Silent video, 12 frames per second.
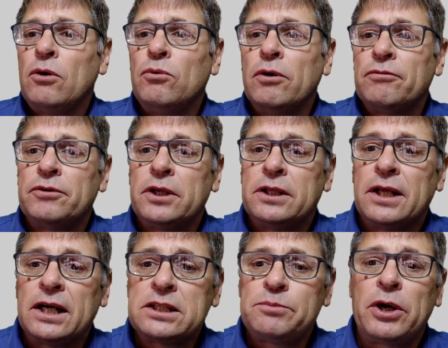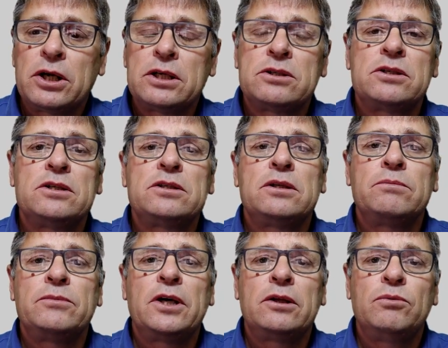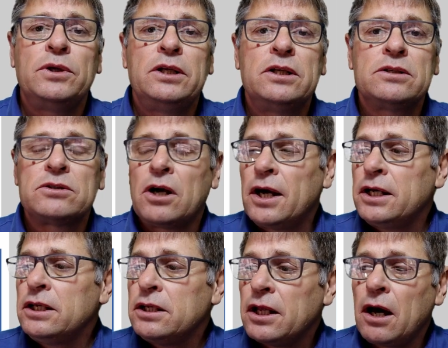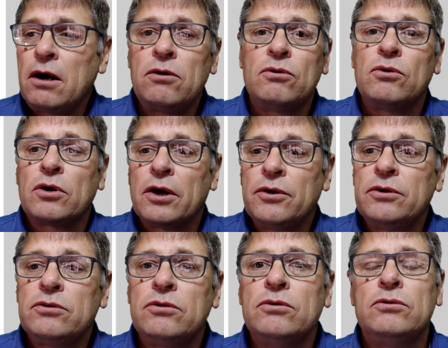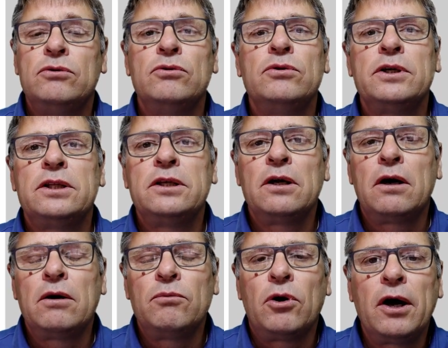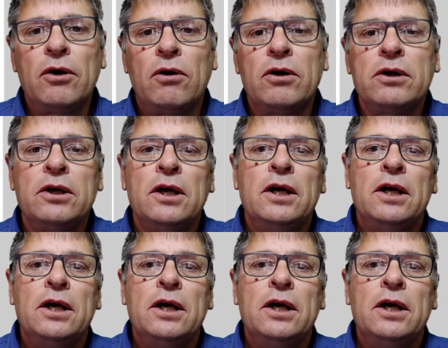With the Dutch bucket system that we're designing now or going to do a DIY on,